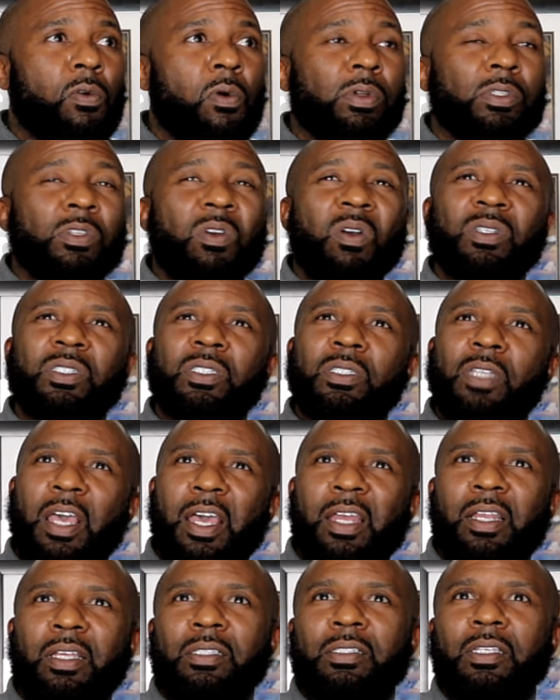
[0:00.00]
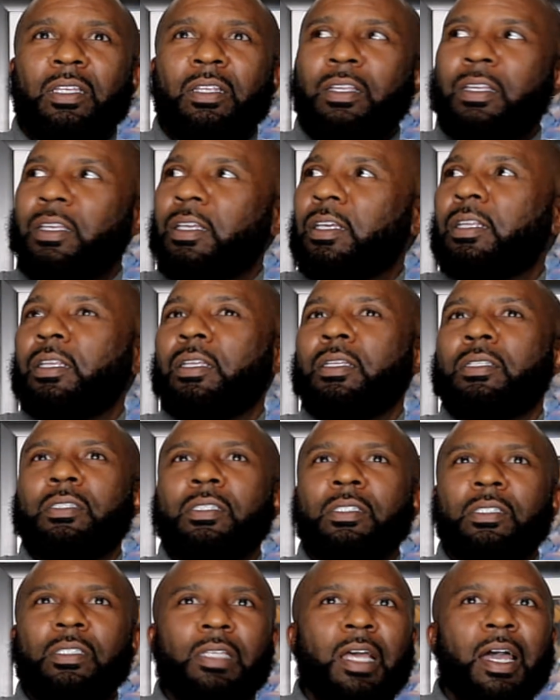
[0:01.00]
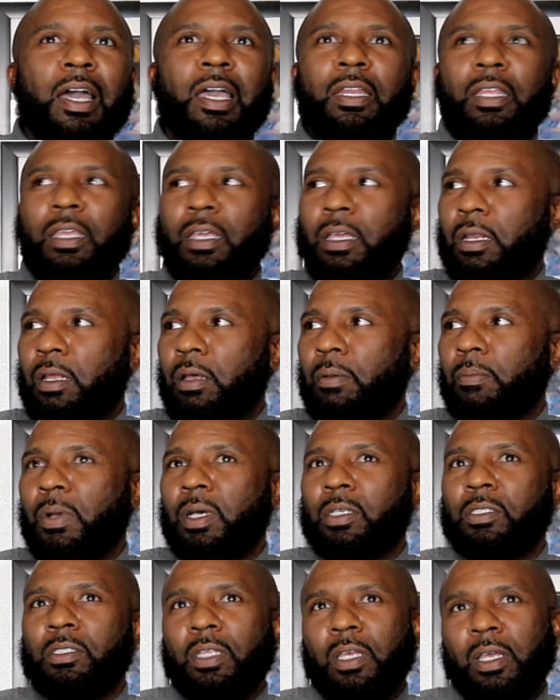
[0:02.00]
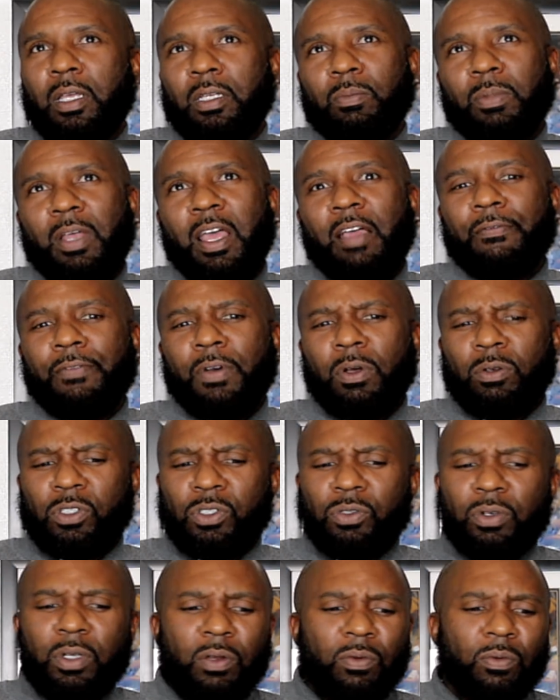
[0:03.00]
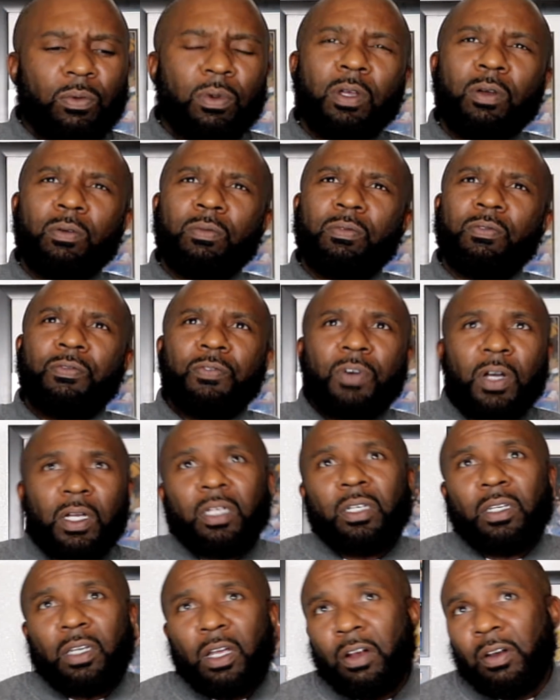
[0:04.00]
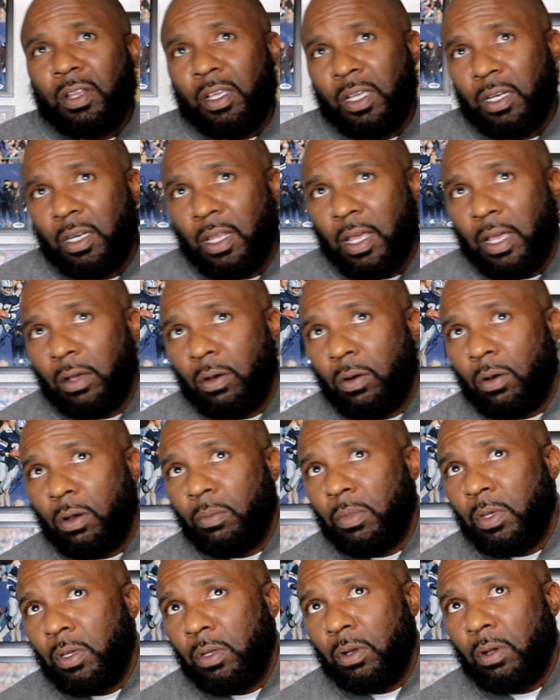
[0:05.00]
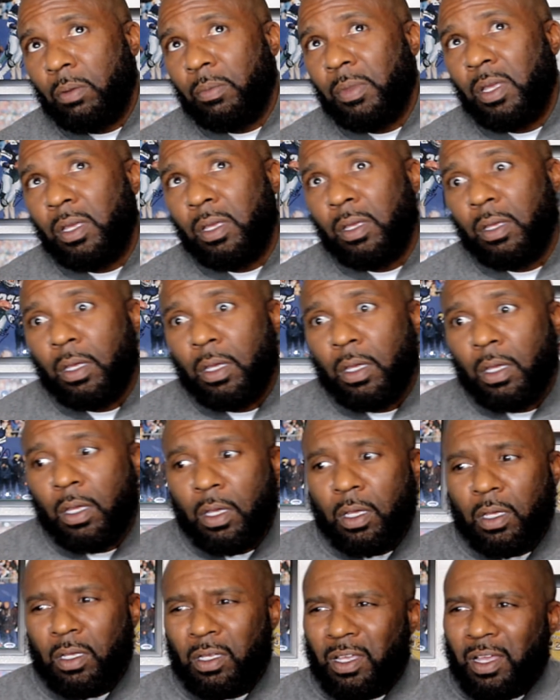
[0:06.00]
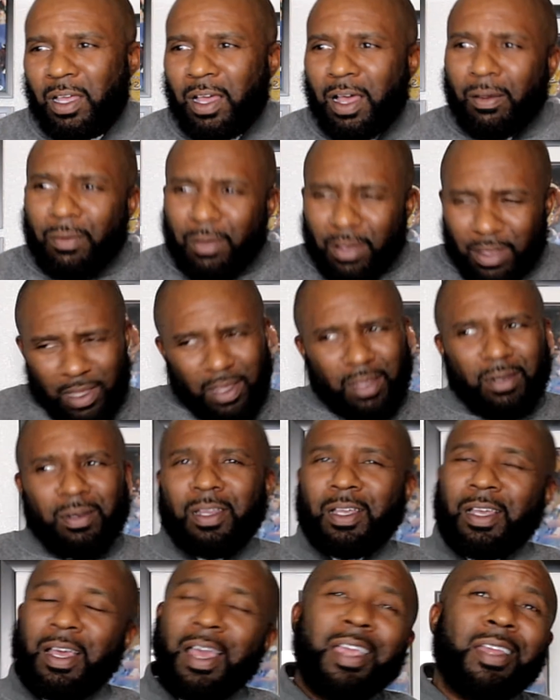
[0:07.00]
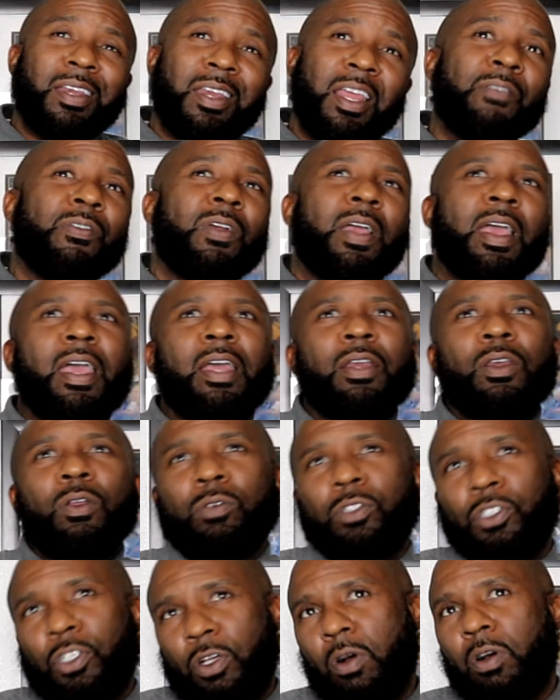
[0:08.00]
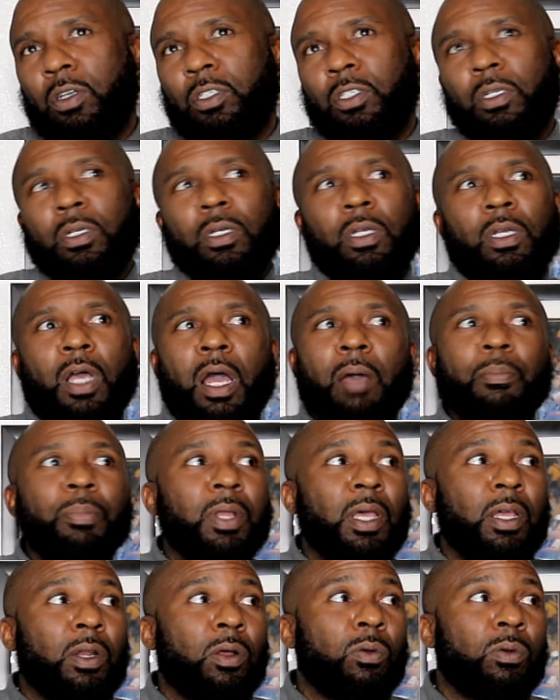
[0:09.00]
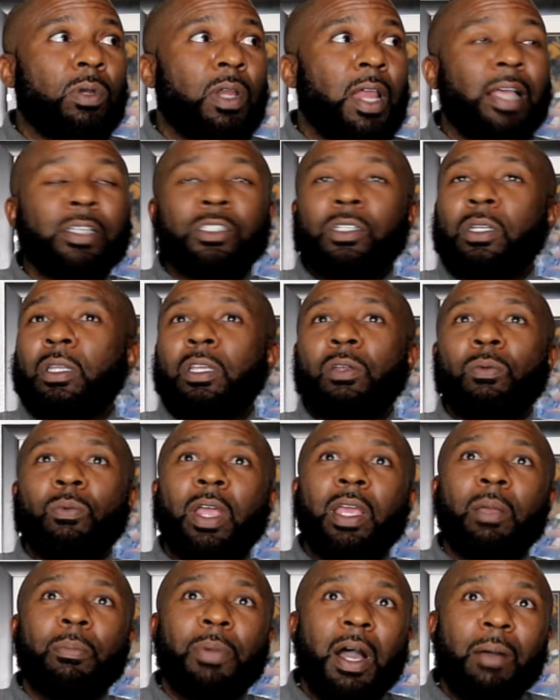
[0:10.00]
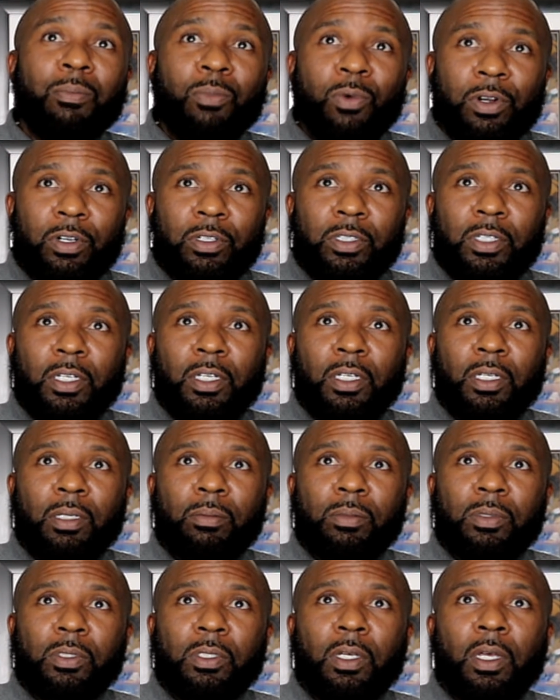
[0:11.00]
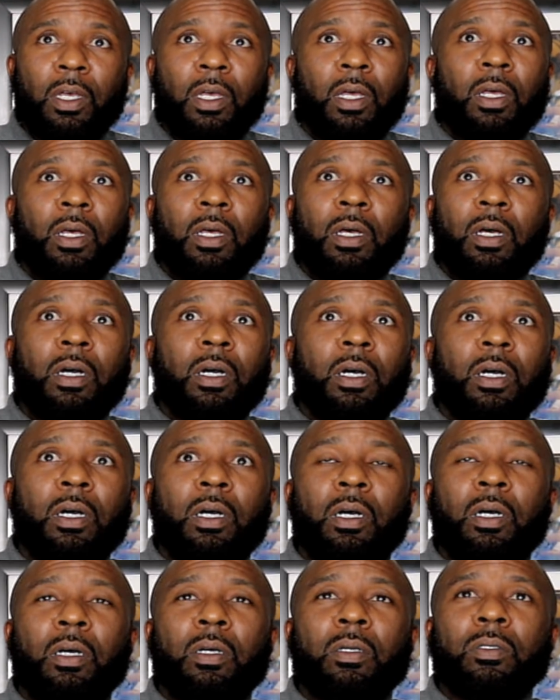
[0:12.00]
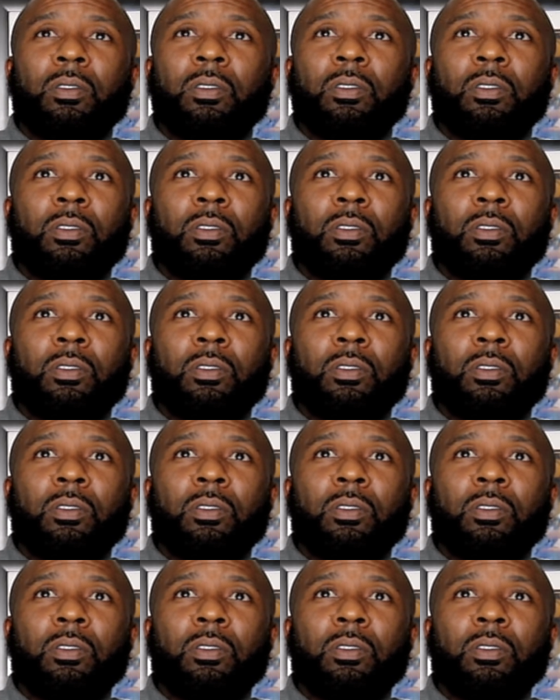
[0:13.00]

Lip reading: as our status in the society and amongst things. Black folks treated real fucking dirty in Dago, homie. You know what I mean? Nigga, I ain't never had no Charger. Nigga, I played on nationally ranked Pop Warner teams. I